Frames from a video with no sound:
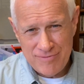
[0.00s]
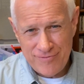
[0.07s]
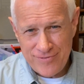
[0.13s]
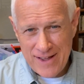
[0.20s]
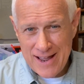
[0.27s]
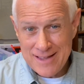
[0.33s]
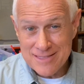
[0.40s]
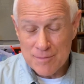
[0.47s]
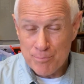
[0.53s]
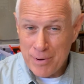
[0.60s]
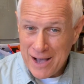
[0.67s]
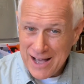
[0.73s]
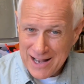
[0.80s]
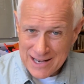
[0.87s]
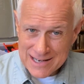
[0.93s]
faith,
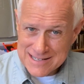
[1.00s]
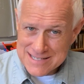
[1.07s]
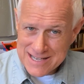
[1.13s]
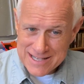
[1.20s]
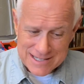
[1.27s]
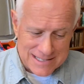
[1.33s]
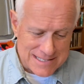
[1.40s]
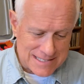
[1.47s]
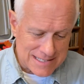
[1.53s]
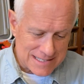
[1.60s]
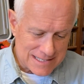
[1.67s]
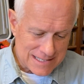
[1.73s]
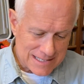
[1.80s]
politics,